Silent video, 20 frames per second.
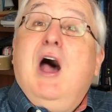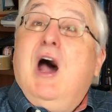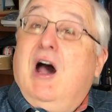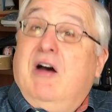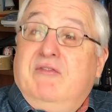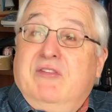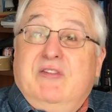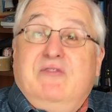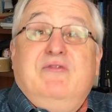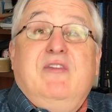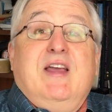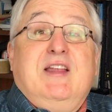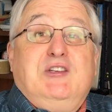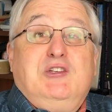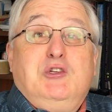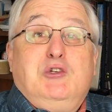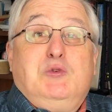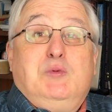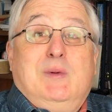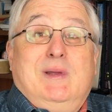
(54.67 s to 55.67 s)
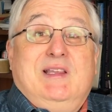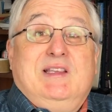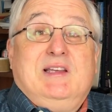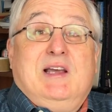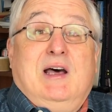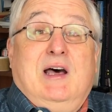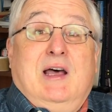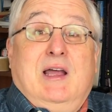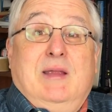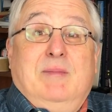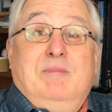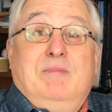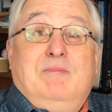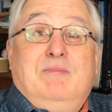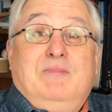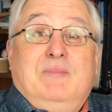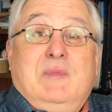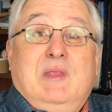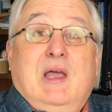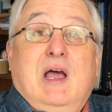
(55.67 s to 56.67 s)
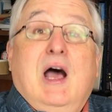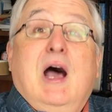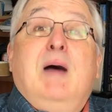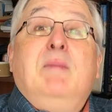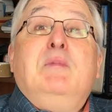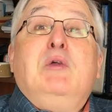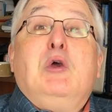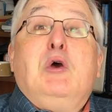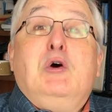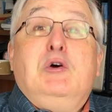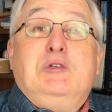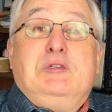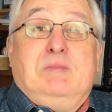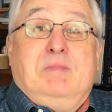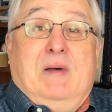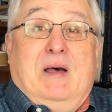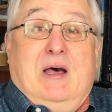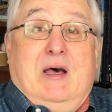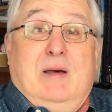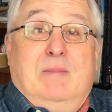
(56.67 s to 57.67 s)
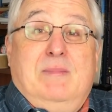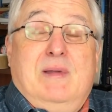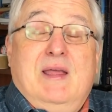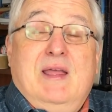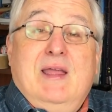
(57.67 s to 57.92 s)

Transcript: of Adventures with Time. I'm your host, Bob.